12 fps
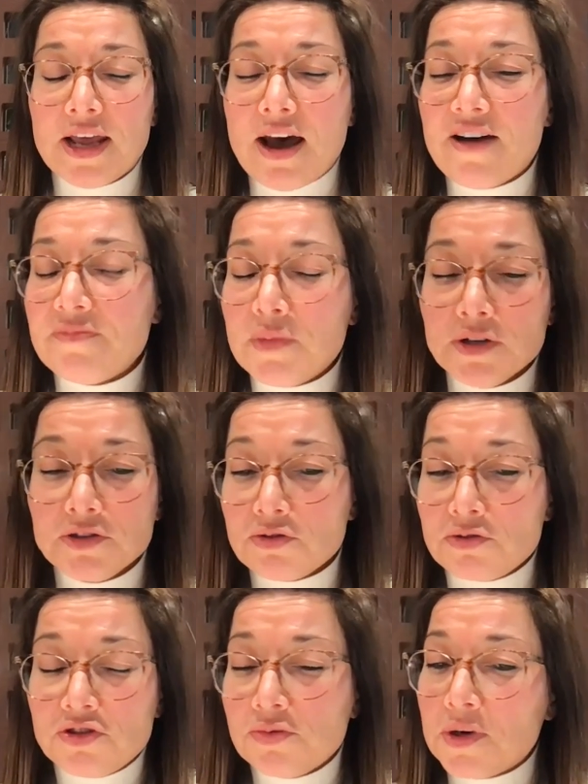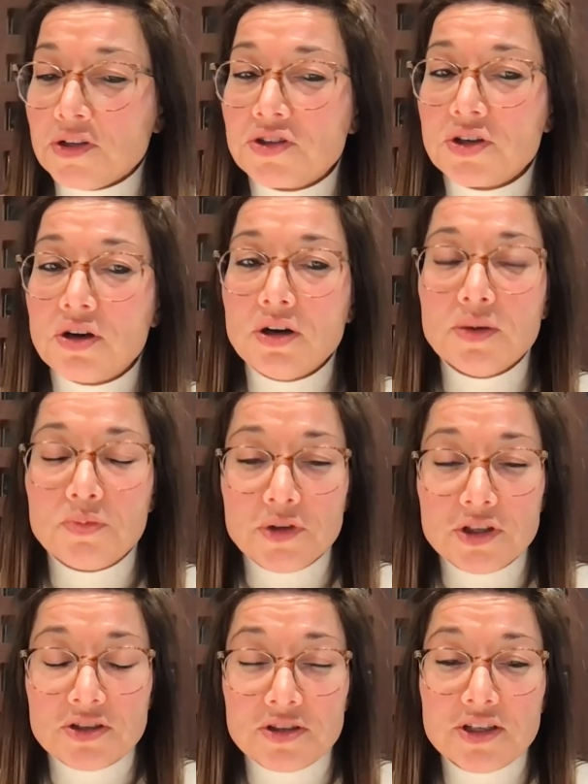and a half months or two months ago, that
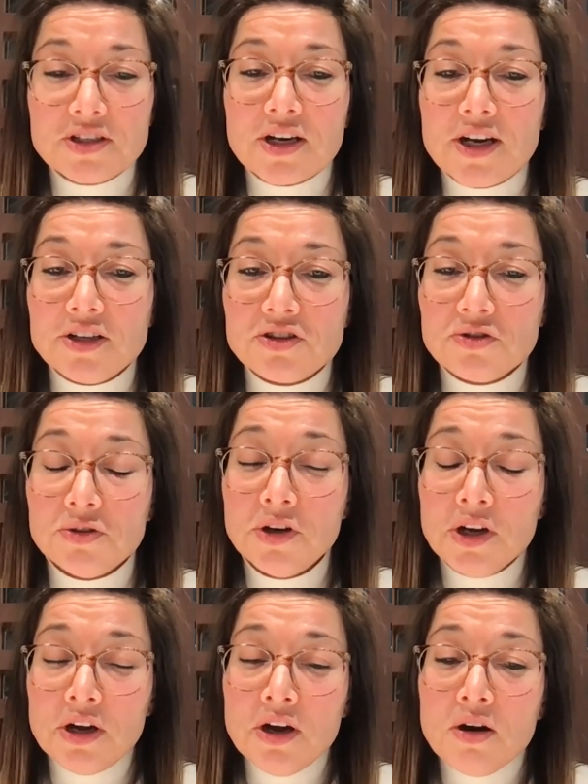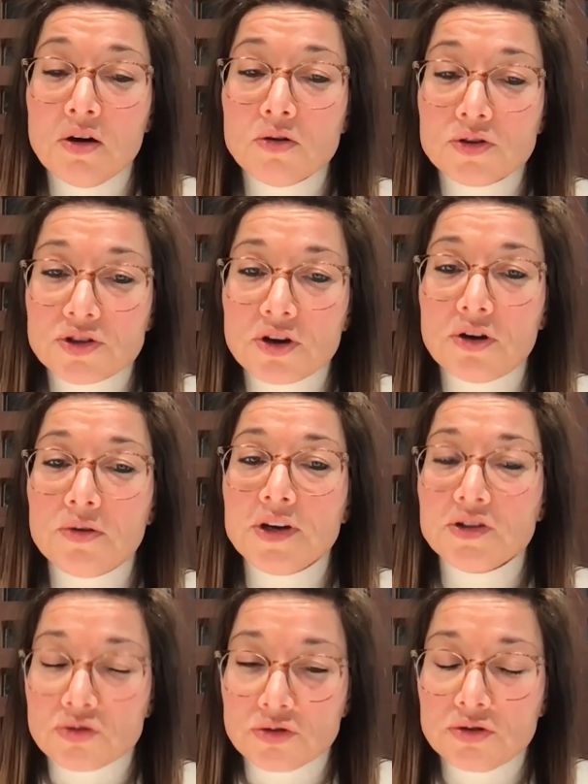we decided to also
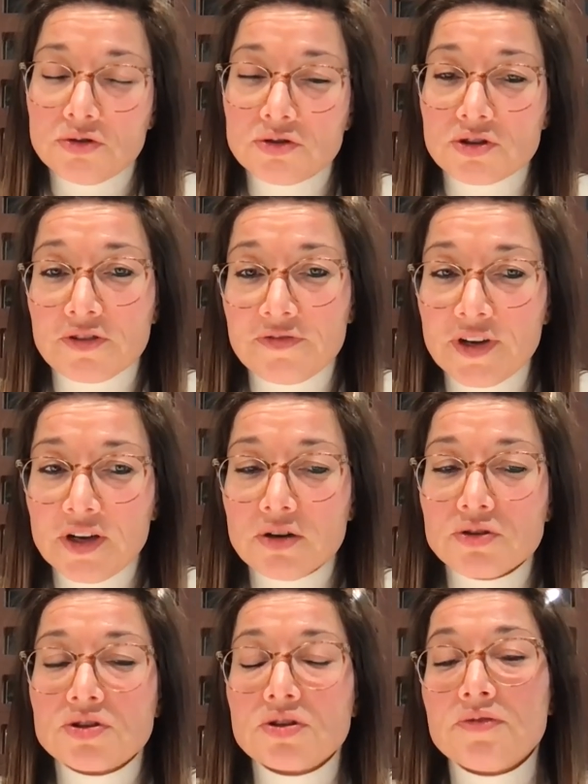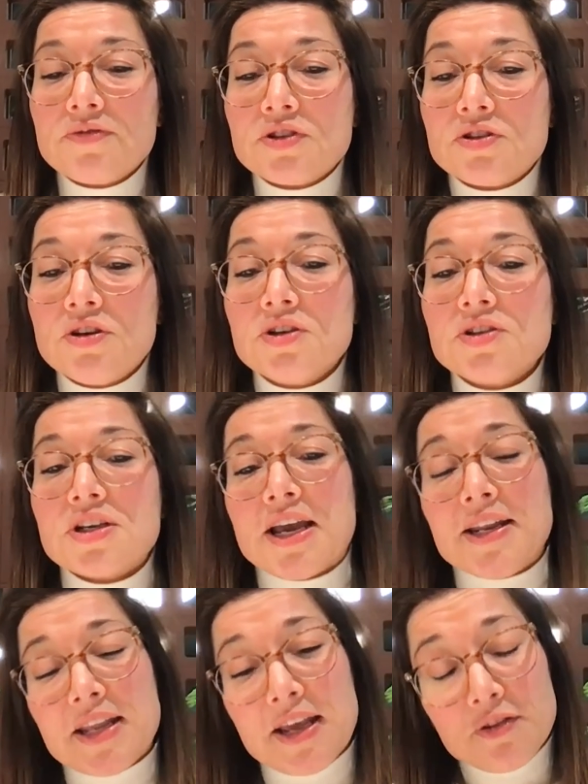introduce our video services
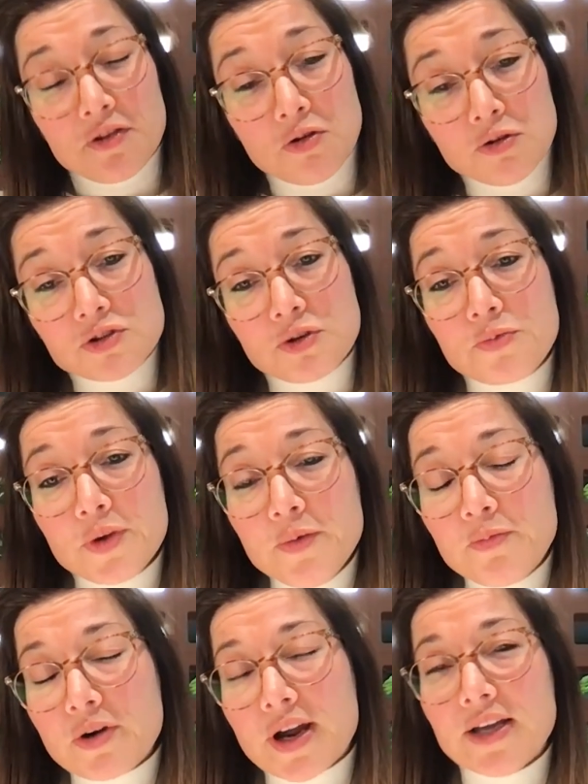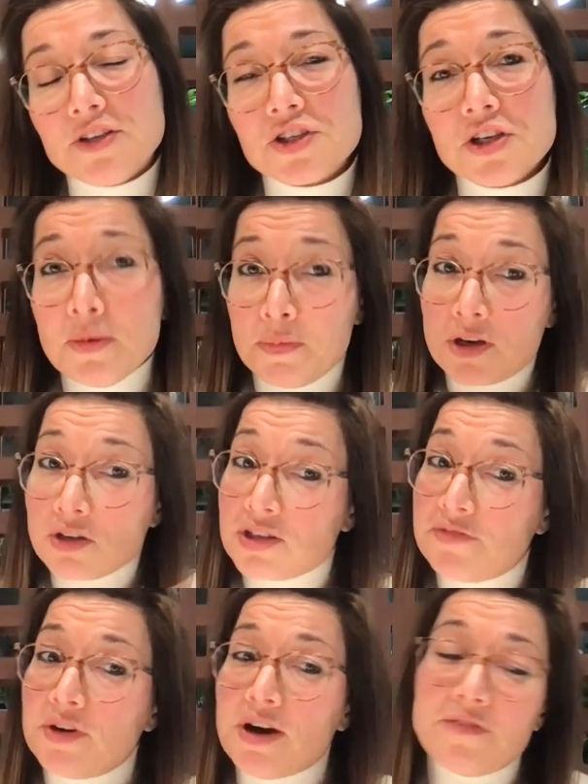and then also rebranch, because
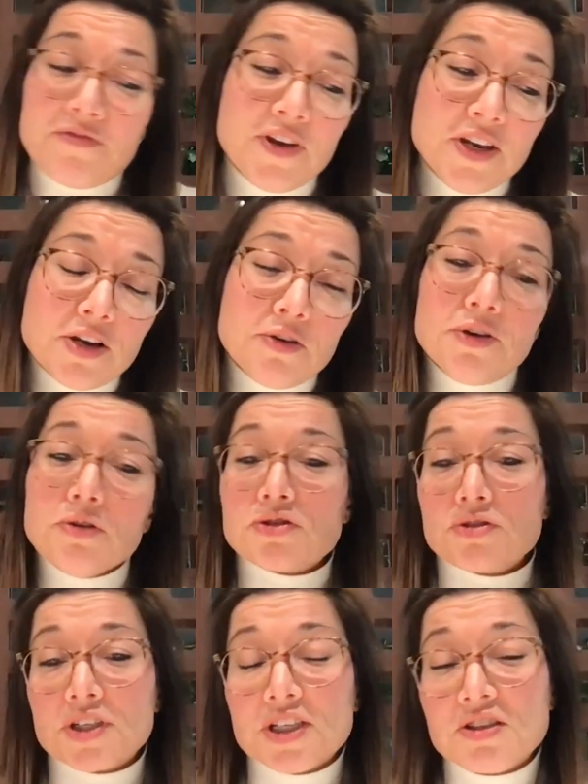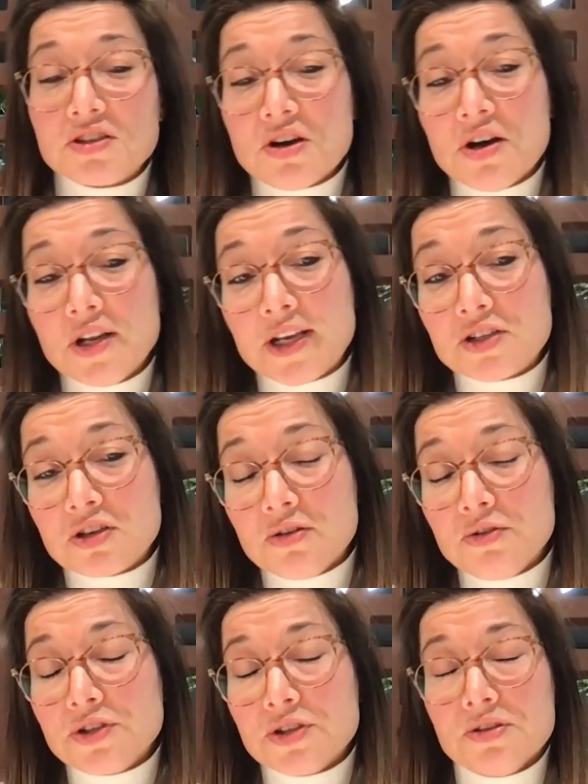if you have video, you also need sonic
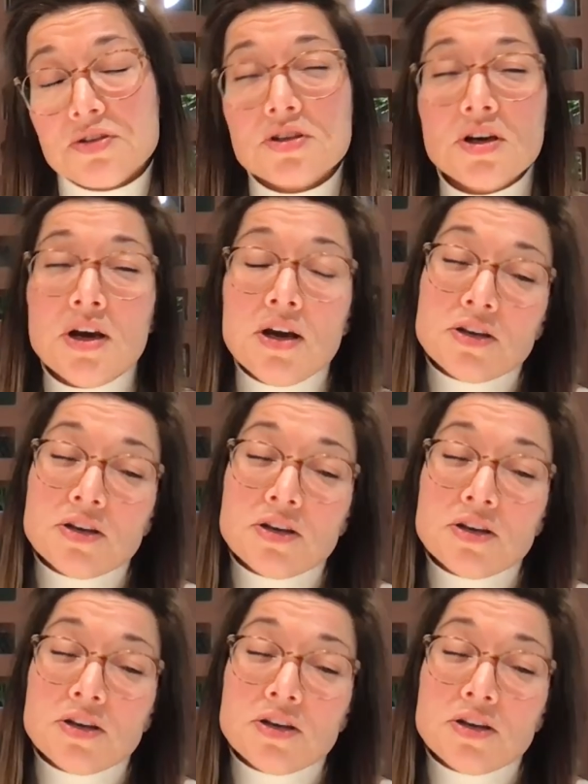solutions.